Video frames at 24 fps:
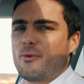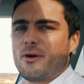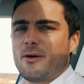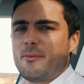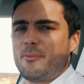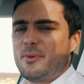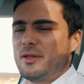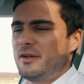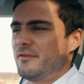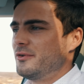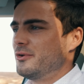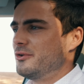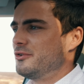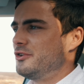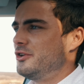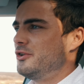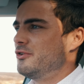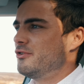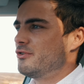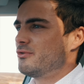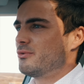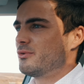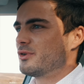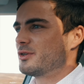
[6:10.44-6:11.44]
A bit of an
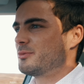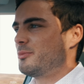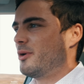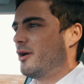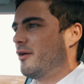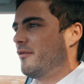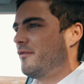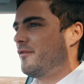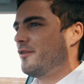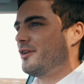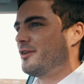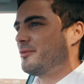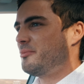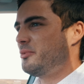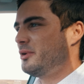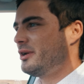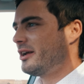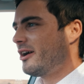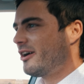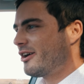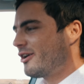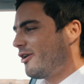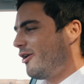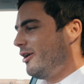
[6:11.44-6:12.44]
unusual spot for it,
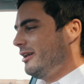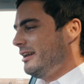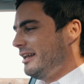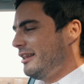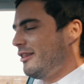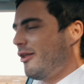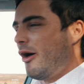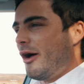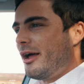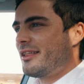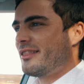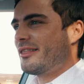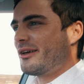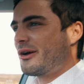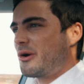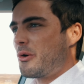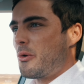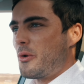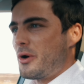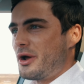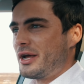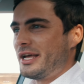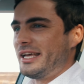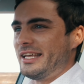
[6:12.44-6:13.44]
but I kind of like the
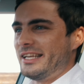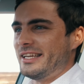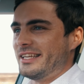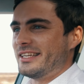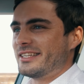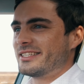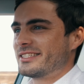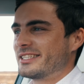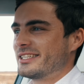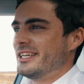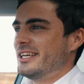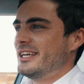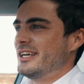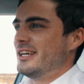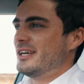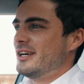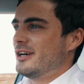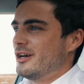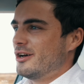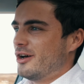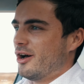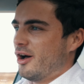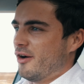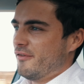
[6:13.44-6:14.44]
quirkiness
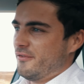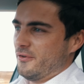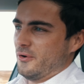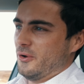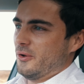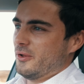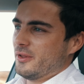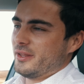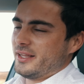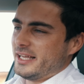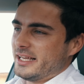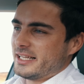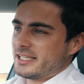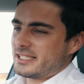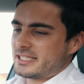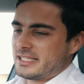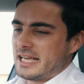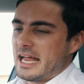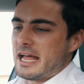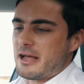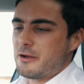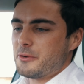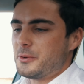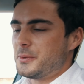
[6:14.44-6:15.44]
of all of this.
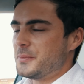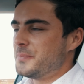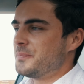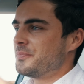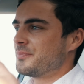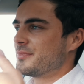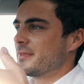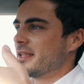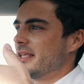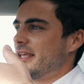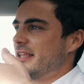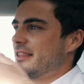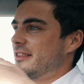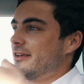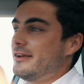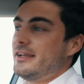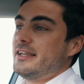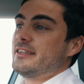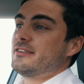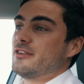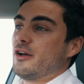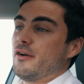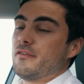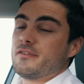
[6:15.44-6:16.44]
Now, there
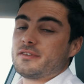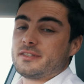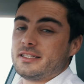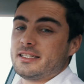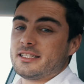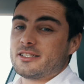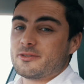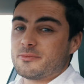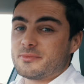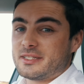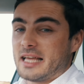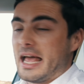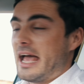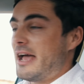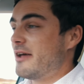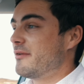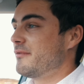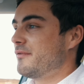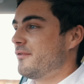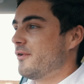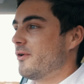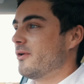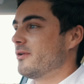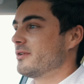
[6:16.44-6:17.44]
is obviously some
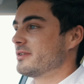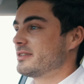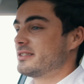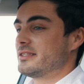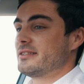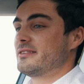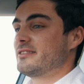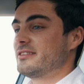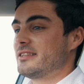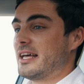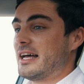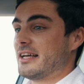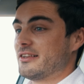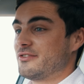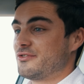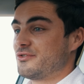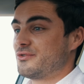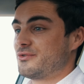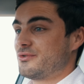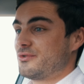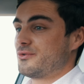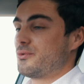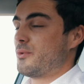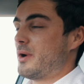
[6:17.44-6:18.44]
downfalls. That
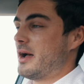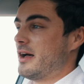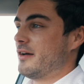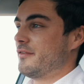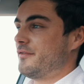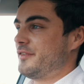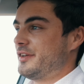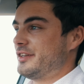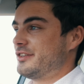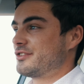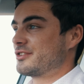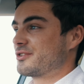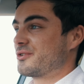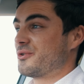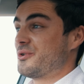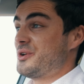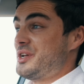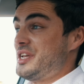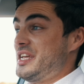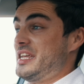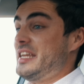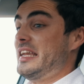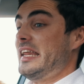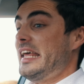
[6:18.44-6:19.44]
12-inch
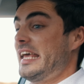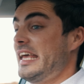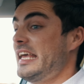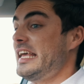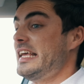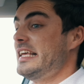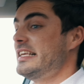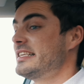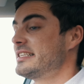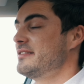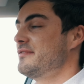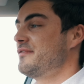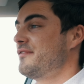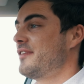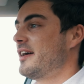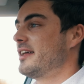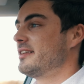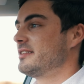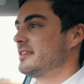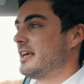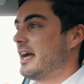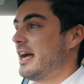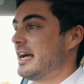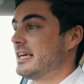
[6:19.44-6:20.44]
screen isn't
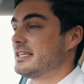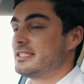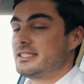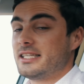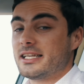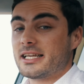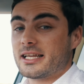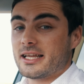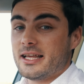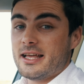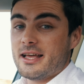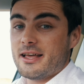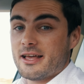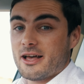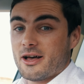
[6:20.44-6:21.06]
fantastic.